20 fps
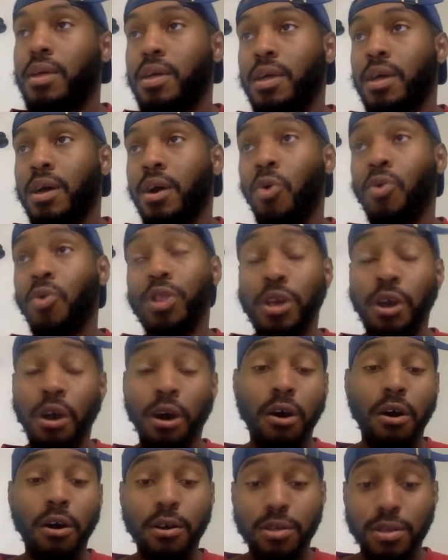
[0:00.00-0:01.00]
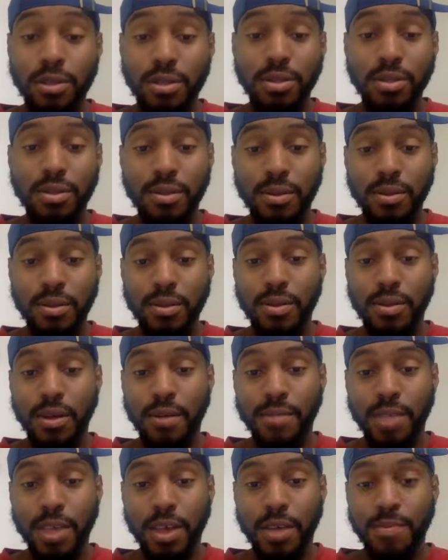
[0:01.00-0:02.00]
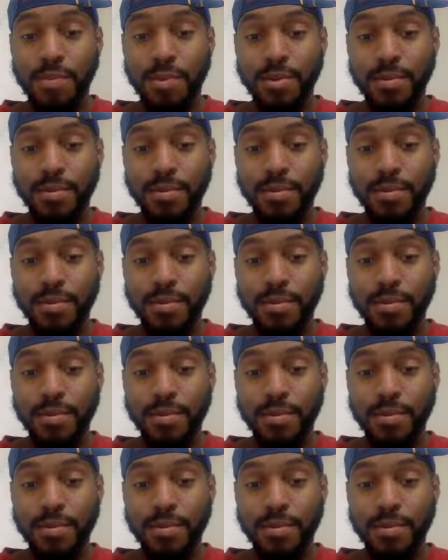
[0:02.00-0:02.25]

only guards I'm naming.